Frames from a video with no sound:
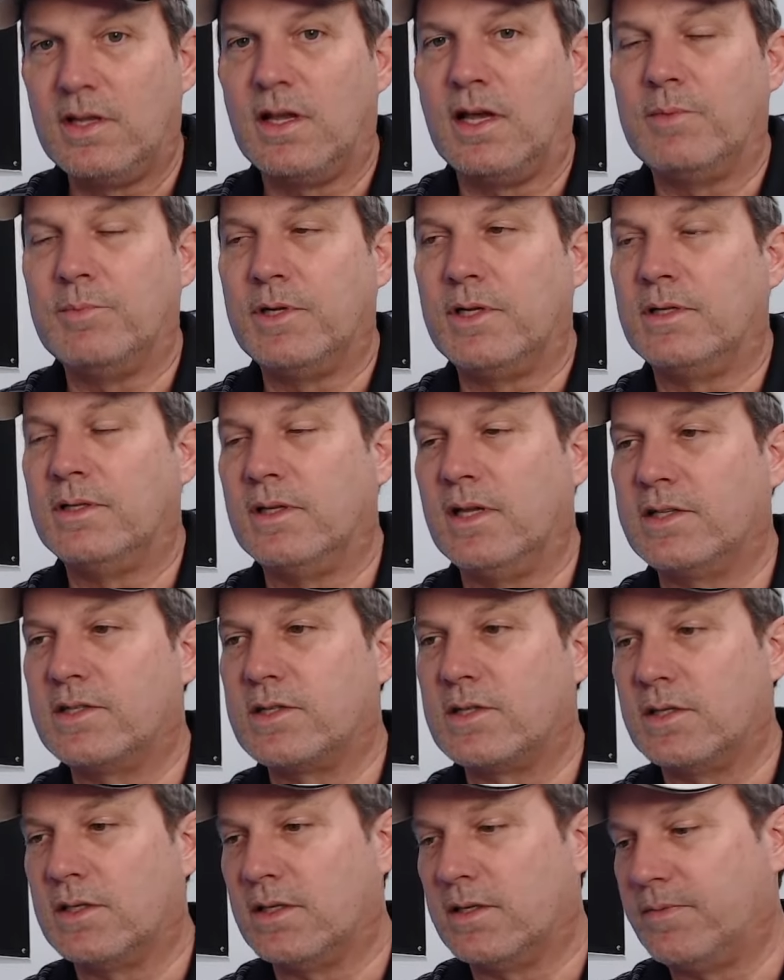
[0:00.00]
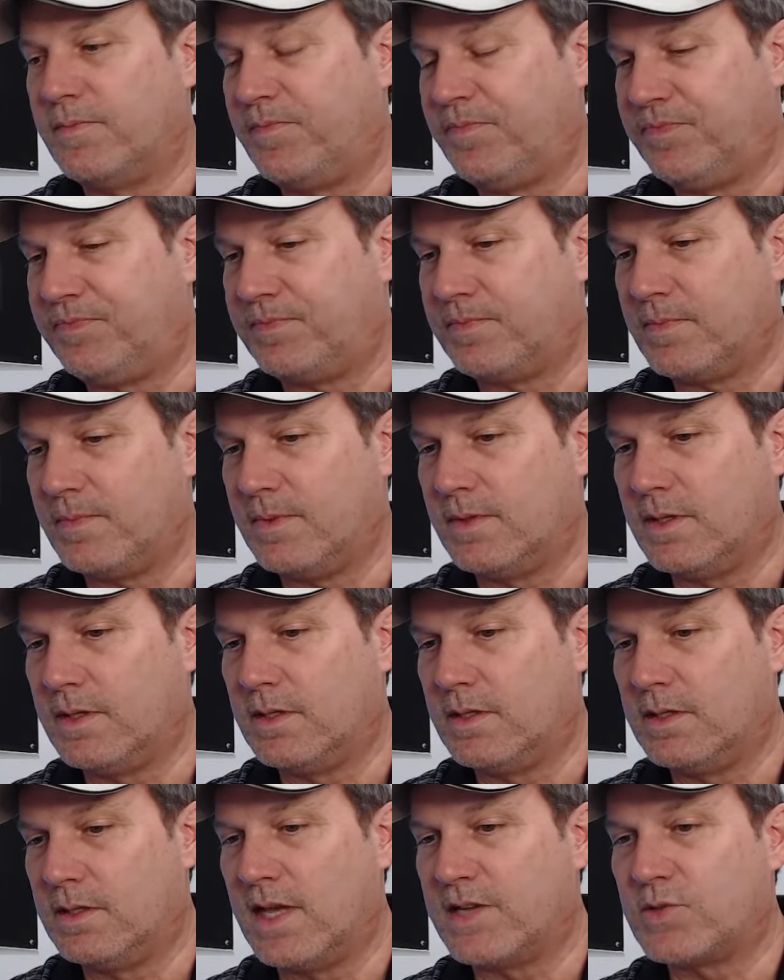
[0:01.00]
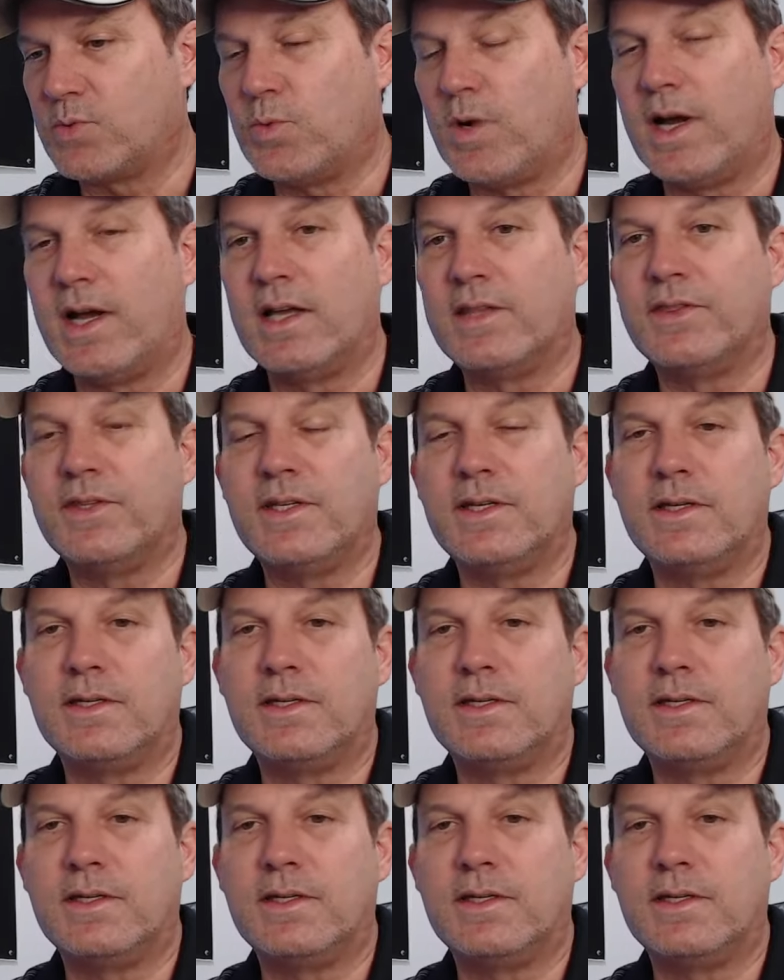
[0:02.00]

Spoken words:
I mean, that's why